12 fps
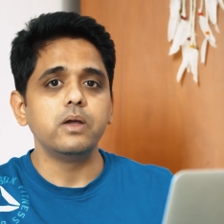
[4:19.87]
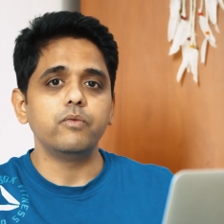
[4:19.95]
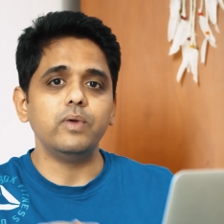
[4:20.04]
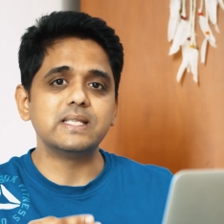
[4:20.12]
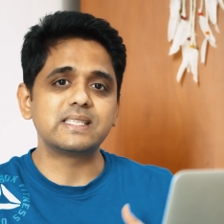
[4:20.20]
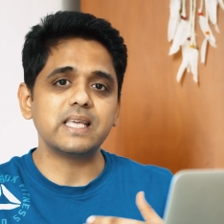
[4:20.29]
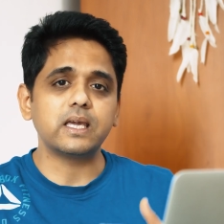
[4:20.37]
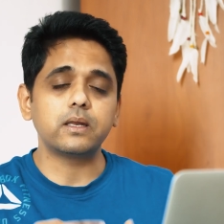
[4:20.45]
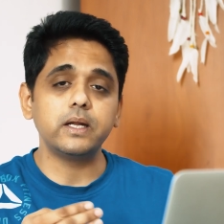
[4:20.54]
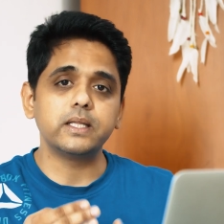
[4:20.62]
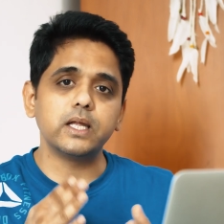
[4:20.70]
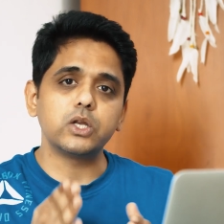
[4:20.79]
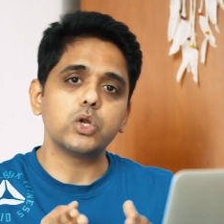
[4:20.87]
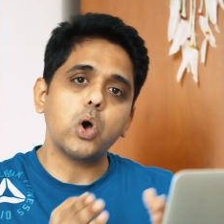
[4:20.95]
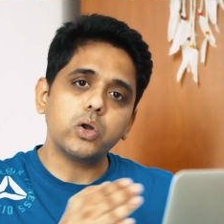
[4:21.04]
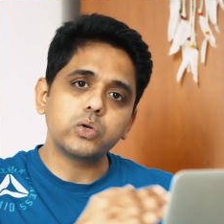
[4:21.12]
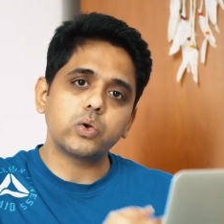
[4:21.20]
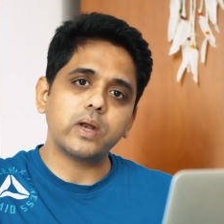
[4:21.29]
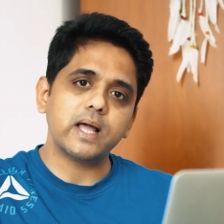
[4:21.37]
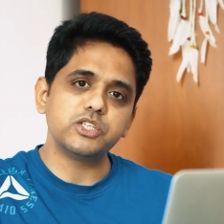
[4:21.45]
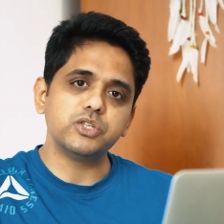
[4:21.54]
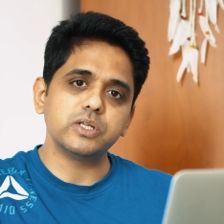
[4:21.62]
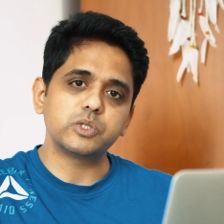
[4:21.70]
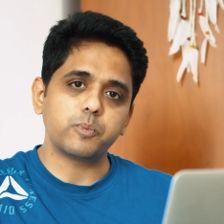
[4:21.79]
will secrete the
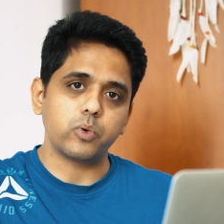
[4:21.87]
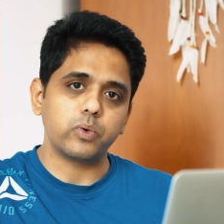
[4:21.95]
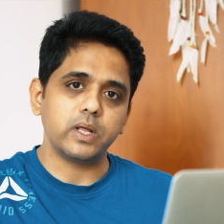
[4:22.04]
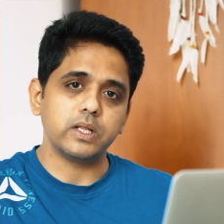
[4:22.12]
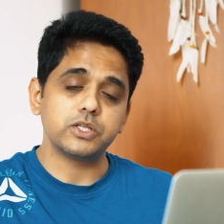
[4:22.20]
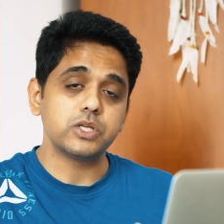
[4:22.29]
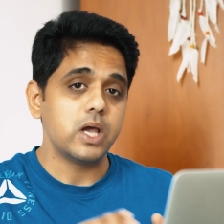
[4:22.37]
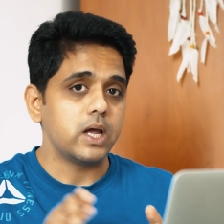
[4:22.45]
non-collagenous proteins.